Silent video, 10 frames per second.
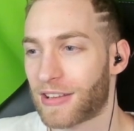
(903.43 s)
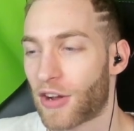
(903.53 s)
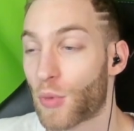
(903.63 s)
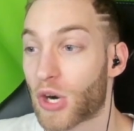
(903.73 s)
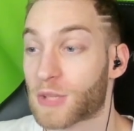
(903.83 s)

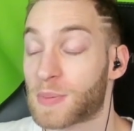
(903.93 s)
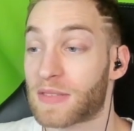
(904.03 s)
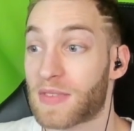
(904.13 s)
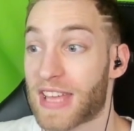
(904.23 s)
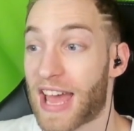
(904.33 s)
or more
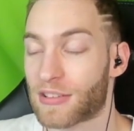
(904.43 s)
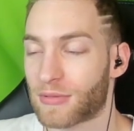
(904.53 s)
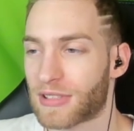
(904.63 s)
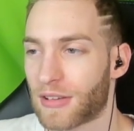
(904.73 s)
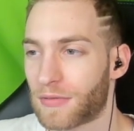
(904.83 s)
expensive than the castle
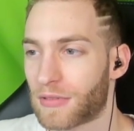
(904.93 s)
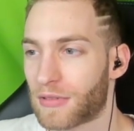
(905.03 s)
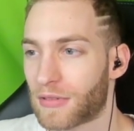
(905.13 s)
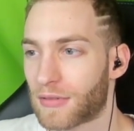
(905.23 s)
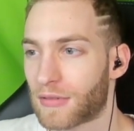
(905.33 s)
itself? I'm
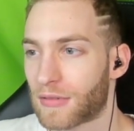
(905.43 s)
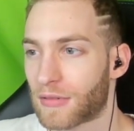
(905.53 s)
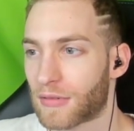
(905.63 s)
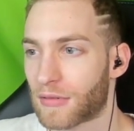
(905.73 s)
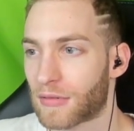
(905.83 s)

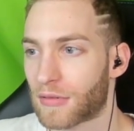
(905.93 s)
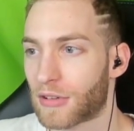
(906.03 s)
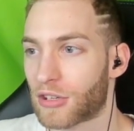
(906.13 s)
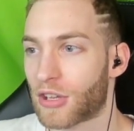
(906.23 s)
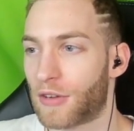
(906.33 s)
going to
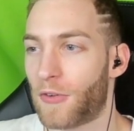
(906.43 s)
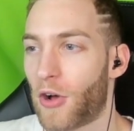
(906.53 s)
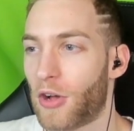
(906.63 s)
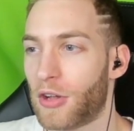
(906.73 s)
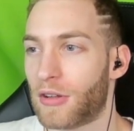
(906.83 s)

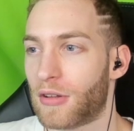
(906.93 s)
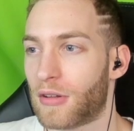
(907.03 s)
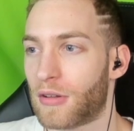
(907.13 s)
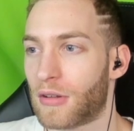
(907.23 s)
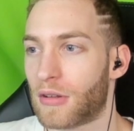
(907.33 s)

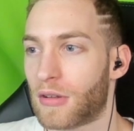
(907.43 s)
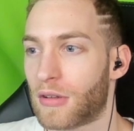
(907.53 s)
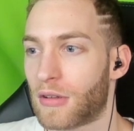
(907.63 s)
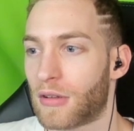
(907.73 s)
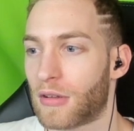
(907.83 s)

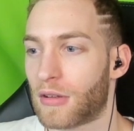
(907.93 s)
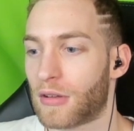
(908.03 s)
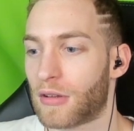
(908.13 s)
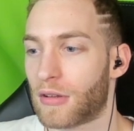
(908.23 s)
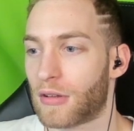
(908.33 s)
Disneyland.
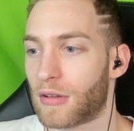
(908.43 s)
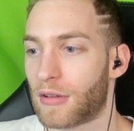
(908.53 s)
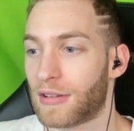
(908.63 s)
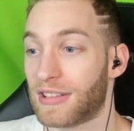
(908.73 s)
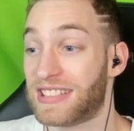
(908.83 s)
You